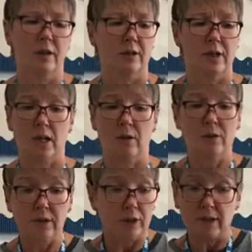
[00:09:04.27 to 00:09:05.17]
So
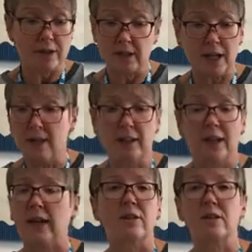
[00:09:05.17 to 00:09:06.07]
there isn't
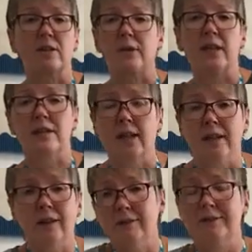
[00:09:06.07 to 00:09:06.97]
anything else to eat
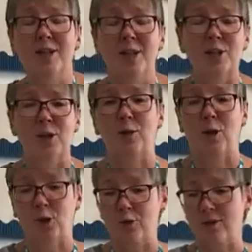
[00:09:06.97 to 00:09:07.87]
here, so we
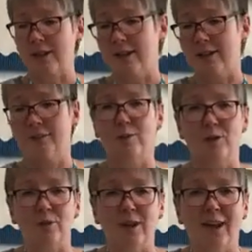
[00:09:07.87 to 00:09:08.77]
can't just say give him
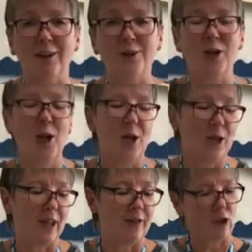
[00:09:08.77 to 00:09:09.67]
something else.
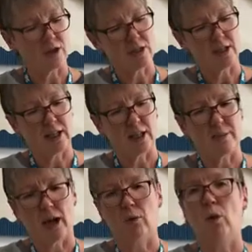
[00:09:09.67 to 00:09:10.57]
They've got to think
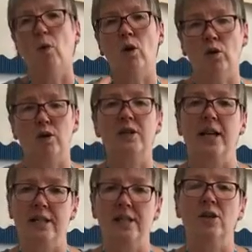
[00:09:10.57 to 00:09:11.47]
about, well, what could
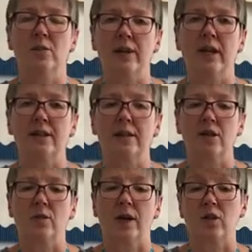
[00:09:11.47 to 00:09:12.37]
Teddy do in that
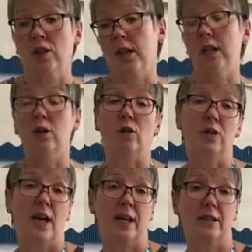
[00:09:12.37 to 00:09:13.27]
situation? He
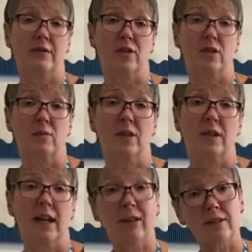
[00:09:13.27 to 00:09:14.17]
could ask for
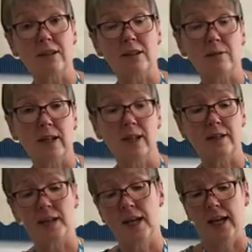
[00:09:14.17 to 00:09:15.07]
something else to
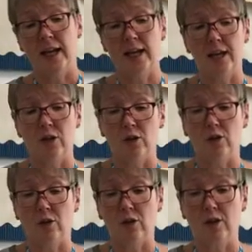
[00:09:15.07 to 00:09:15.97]
eat. He
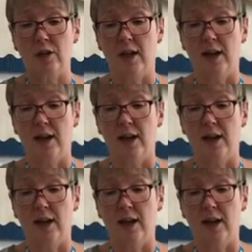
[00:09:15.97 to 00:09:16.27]
could